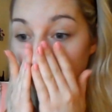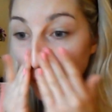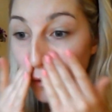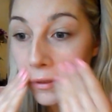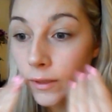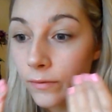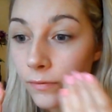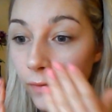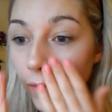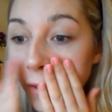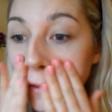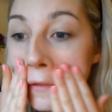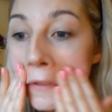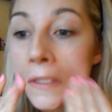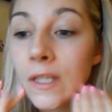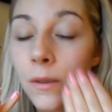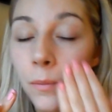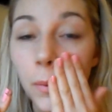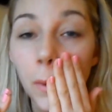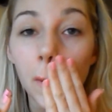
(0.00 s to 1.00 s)
It fills
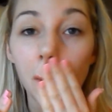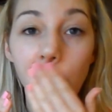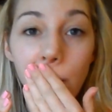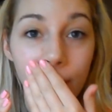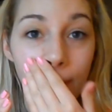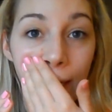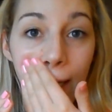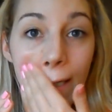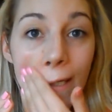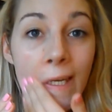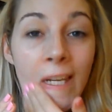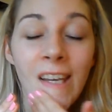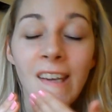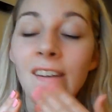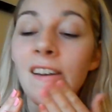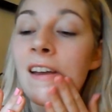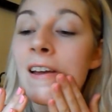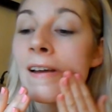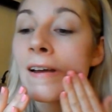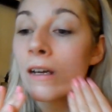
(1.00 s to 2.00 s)
in the pores lightly